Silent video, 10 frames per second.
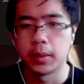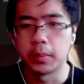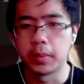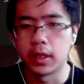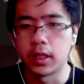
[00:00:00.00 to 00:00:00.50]

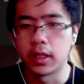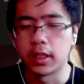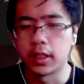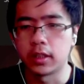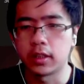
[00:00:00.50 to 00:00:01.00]

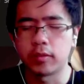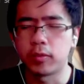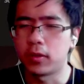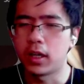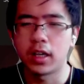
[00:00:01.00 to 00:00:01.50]
but
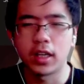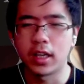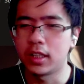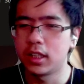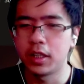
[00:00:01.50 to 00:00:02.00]

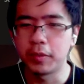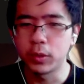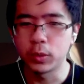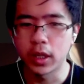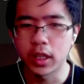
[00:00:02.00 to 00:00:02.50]
I didn't even
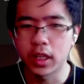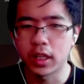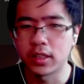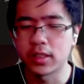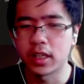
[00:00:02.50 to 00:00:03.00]
do that.
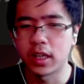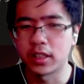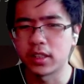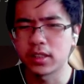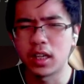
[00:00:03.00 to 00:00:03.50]
Instead, I
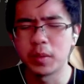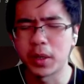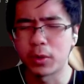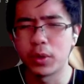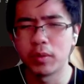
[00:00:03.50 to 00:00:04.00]
just hung
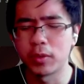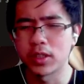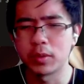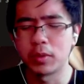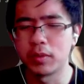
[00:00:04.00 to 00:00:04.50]
my queen for
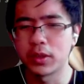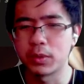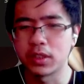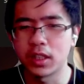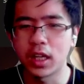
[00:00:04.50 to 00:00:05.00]
some obvious reason.